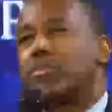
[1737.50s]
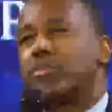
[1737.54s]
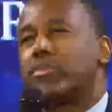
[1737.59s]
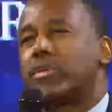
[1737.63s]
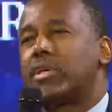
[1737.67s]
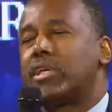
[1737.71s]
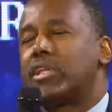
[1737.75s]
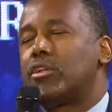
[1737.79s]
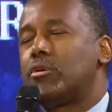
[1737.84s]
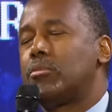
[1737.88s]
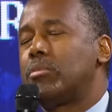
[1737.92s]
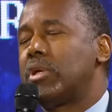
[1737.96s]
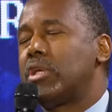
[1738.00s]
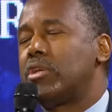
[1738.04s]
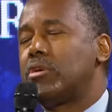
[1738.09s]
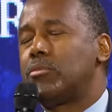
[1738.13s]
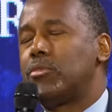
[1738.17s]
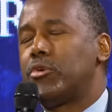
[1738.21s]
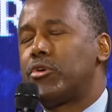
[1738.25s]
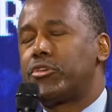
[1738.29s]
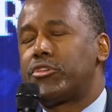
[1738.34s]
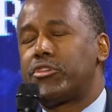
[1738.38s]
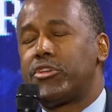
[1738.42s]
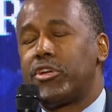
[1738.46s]
say there'll be no
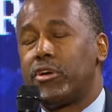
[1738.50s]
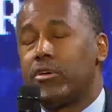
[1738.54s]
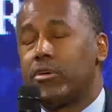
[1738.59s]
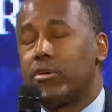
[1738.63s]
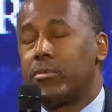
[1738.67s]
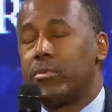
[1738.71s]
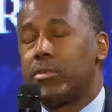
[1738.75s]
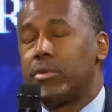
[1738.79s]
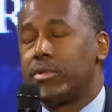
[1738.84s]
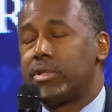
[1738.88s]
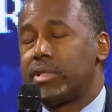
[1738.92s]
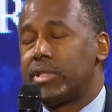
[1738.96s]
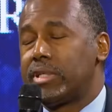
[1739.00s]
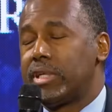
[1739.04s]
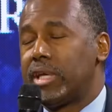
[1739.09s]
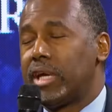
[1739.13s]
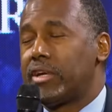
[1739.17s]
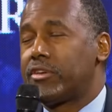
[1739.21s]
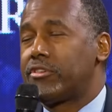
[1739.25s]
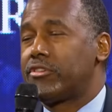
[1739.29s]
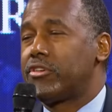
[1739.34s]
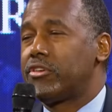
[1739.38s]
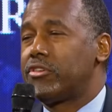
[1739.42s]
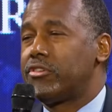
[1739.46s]
more charitable
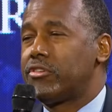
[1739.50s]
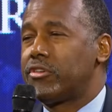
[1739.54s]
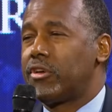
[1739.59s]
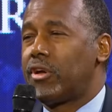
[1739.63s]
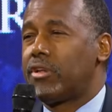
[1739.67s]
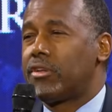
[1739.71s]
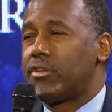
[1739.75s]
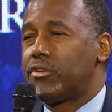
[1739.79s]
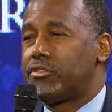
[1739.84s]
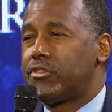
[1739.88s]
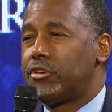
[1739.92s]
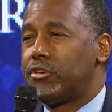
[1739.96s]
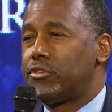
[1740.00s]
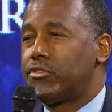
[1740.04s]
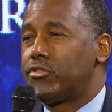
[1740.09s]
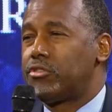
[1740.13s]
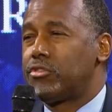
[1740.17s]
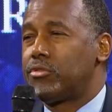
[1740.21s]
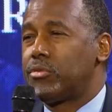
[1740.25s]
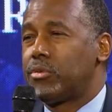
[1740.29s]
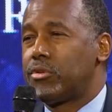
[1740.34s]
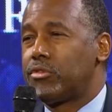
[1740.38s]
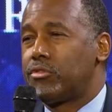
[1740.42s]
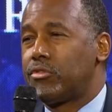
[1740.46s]
deductions, all the
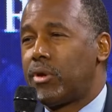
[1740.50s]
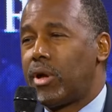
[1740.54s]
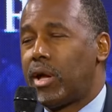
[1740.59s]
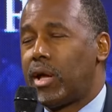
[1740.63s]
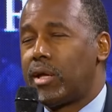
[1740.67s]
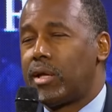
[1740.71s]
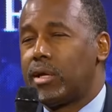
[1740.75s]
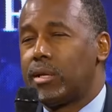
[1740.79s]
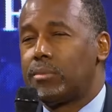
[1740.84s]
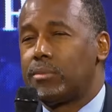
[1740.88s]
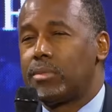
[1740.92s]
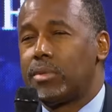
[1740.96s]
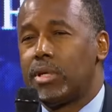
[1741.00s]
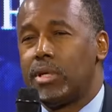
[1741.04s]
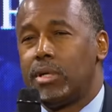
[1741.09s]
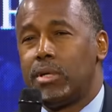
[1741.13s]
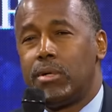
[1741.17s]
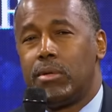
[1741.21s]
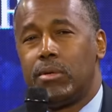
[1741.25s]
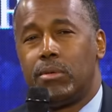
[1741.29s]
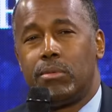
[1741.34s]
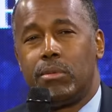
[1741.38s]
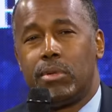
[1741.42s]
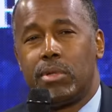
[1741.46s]
churches will dry up.
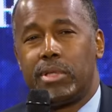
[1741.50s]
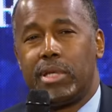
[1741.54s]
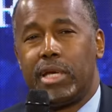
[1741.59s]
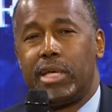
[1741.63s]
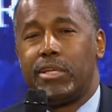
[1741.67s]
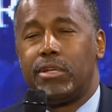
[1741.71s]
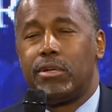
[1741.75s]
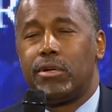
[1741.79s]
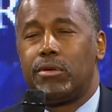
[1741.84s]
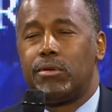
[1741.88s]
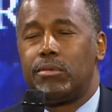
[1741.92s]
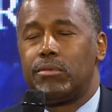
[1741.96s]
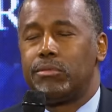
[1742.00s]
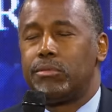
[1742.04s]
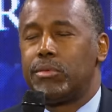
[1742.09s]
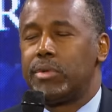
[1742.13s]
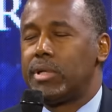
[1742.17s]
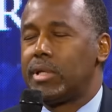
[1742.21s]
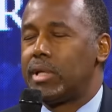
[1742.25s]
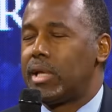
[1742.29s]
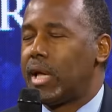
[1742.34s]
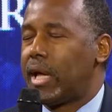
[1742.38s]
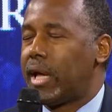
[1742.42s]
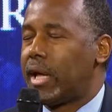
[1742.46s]
Well, they don't
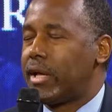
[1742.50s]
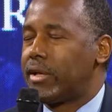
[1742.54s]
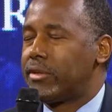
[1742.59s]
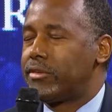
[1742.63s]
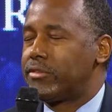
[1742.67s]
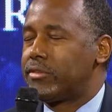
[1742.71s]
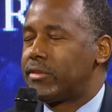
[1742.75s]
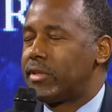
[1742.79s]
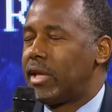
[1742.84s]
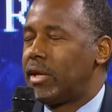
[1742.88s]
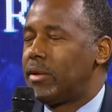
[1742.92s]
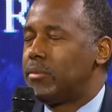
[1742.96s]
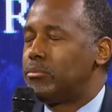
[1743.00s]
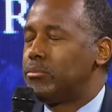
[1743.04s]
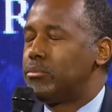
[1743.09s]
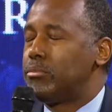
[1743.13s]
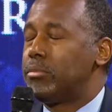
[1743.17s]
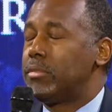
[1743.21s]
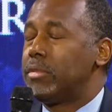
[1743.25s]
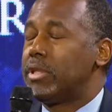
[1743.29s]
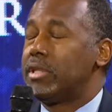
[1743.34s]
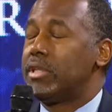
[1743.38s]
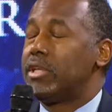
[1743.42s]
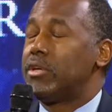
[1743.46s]
realize that
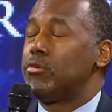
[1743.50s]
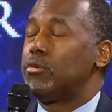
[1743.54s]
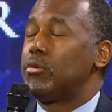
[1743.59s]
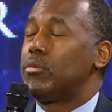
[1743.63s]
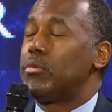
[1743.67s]
there were